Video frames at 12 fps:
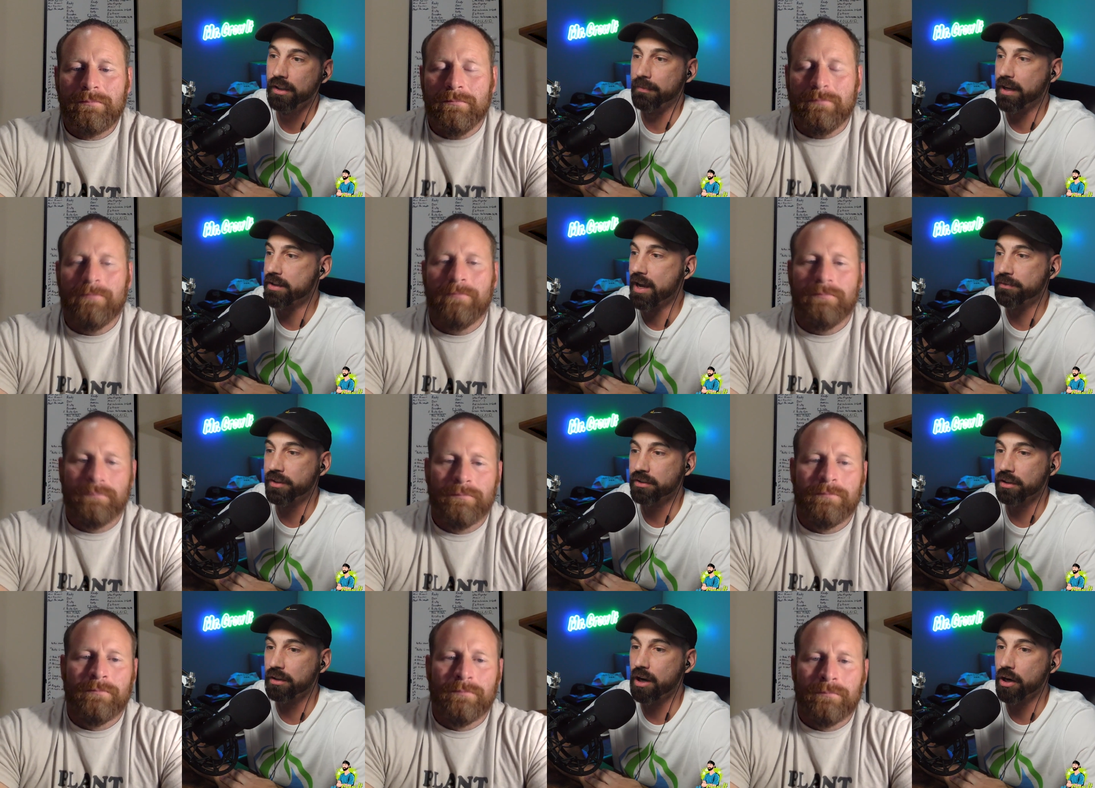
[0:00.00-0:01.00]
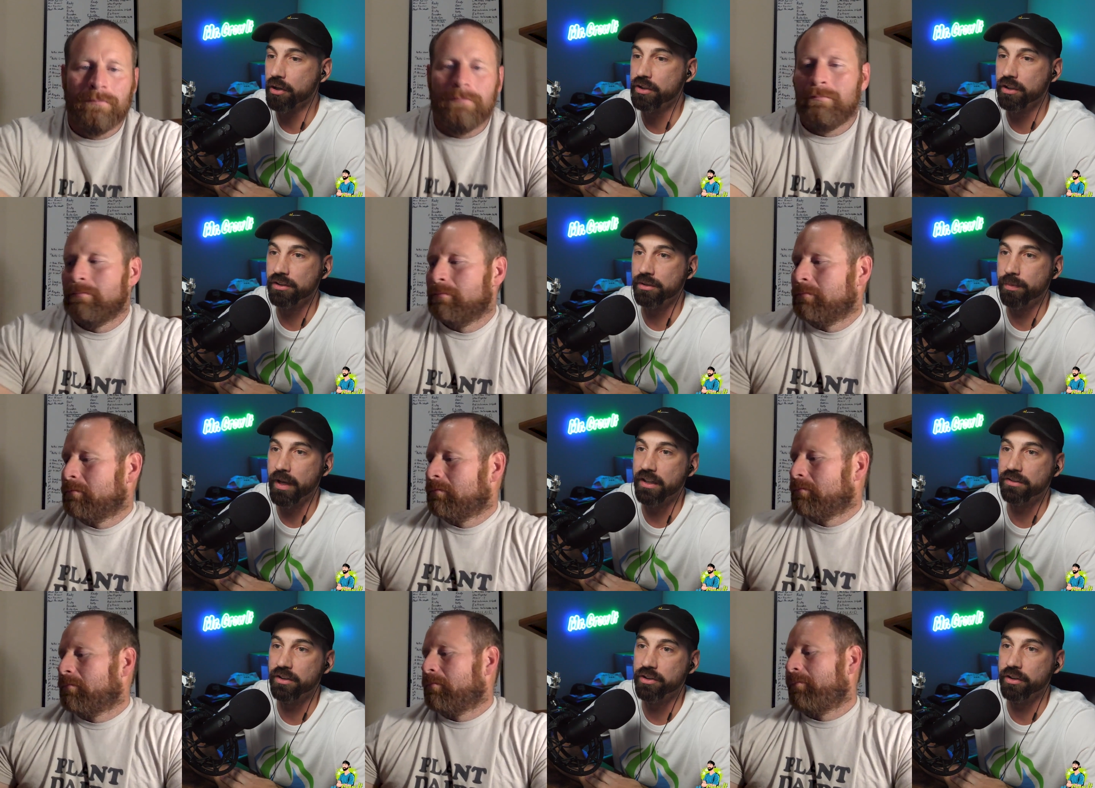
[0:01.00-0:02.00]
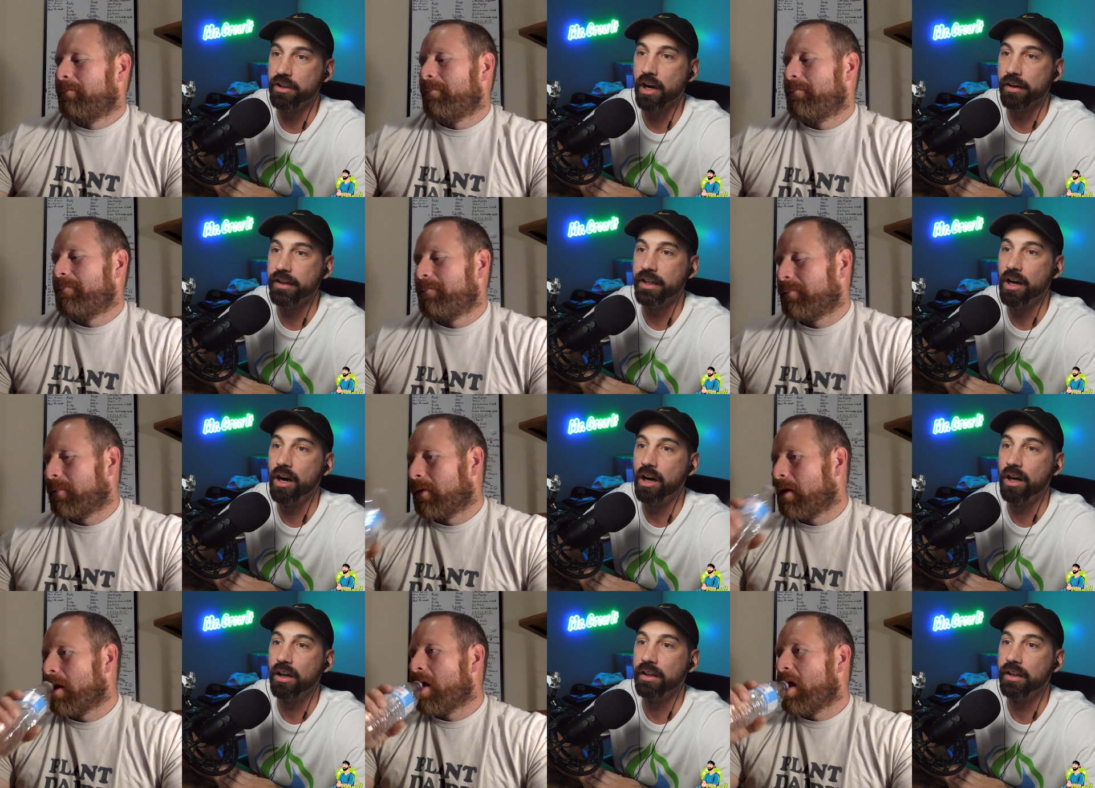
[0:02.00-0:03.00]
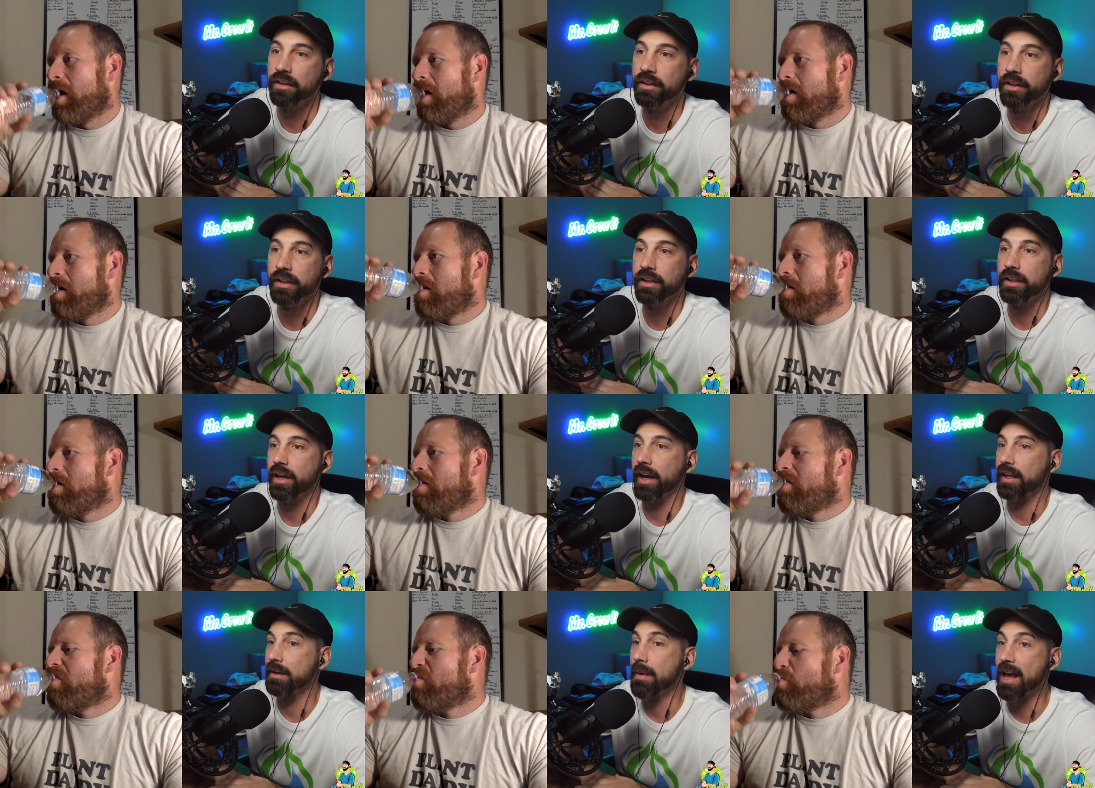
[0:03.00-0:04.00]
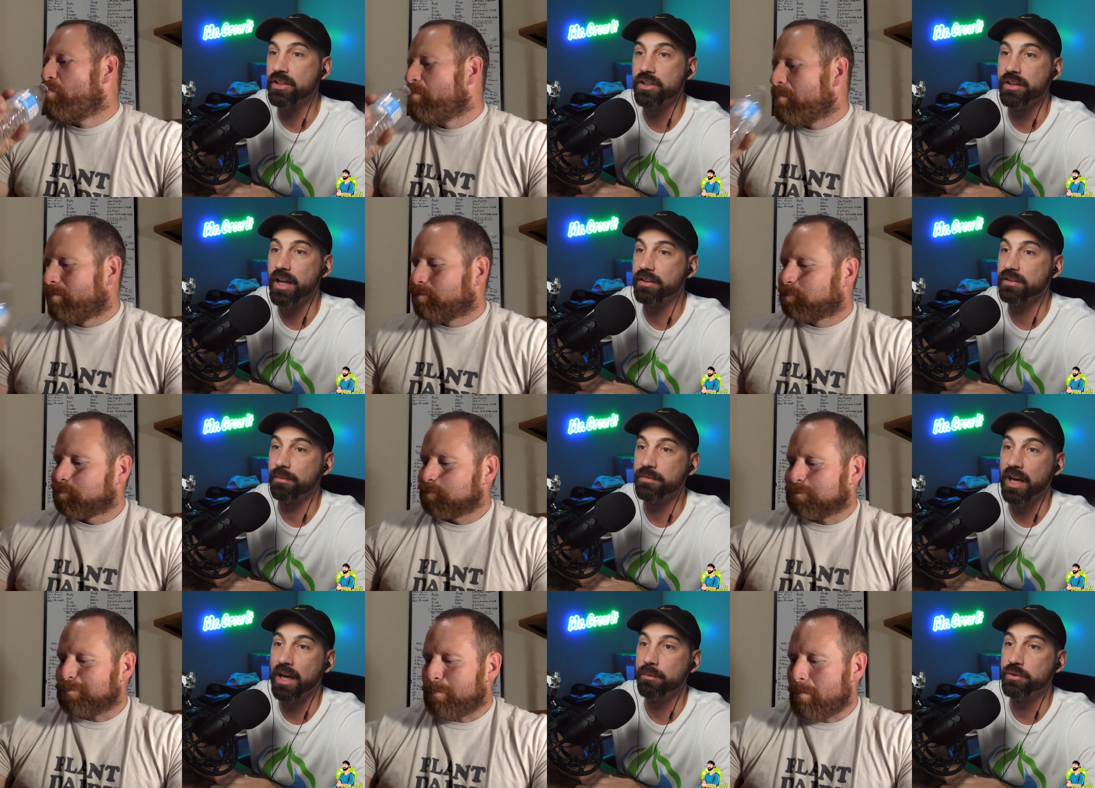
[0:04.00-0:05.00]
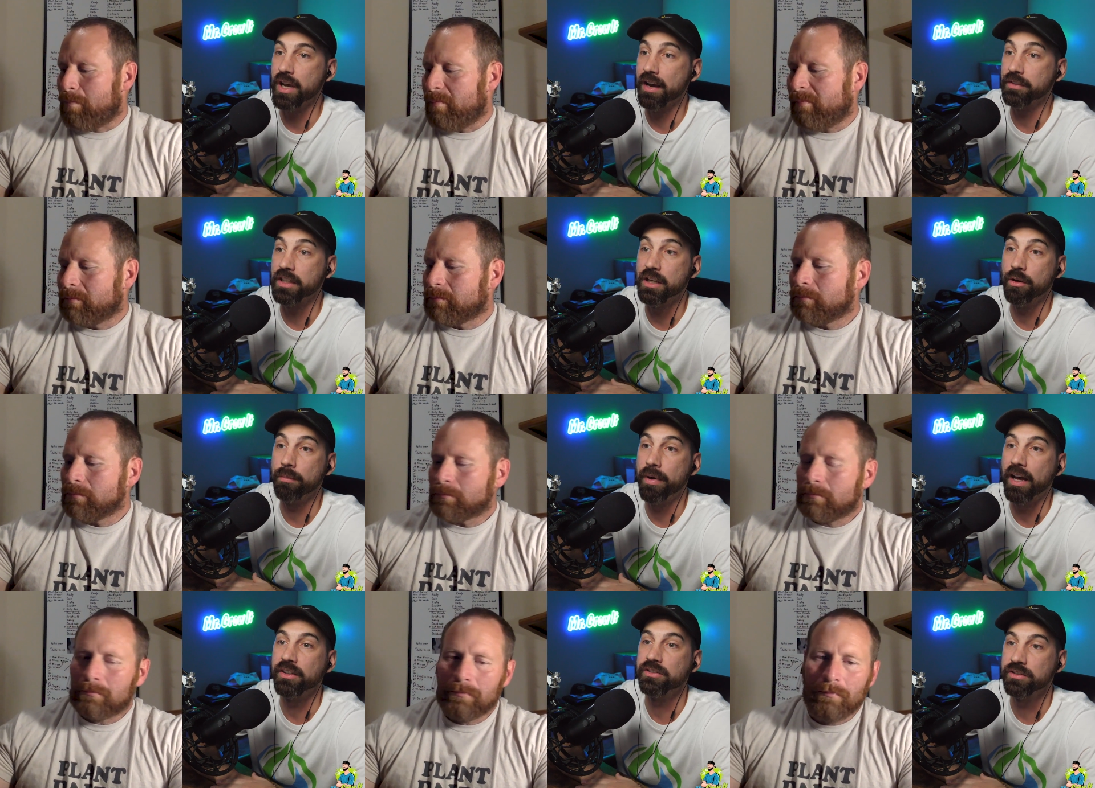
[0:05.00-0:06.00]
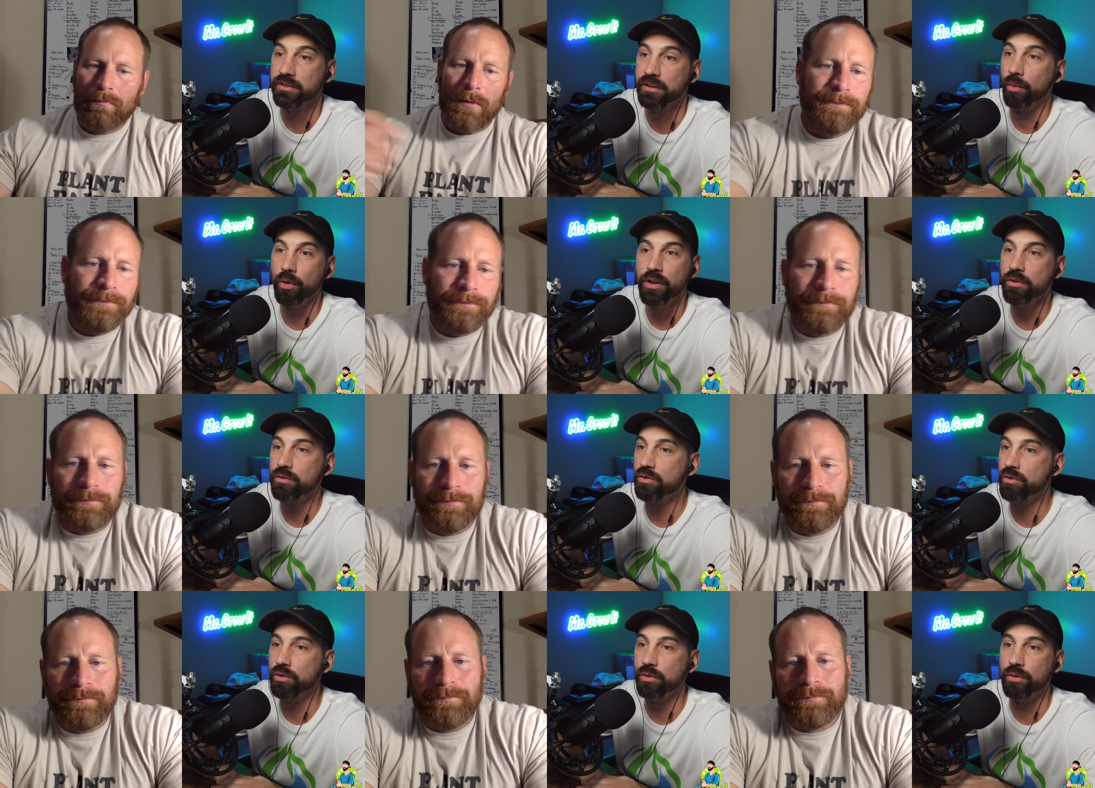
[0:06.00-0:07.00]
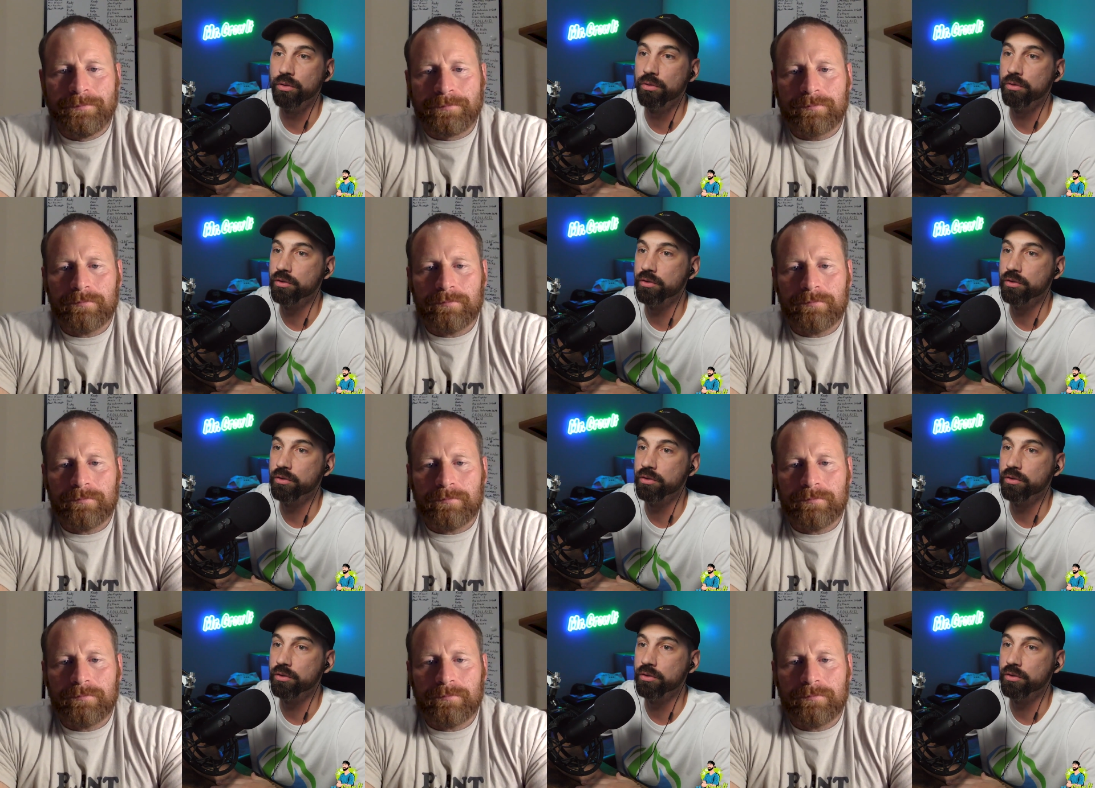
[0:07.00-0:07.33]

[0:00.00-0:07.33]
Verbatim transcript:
Speaker 1: Now, you have such a large space that you're gardening on, and I can imagine that sometimes you have to deal with pests. What do you do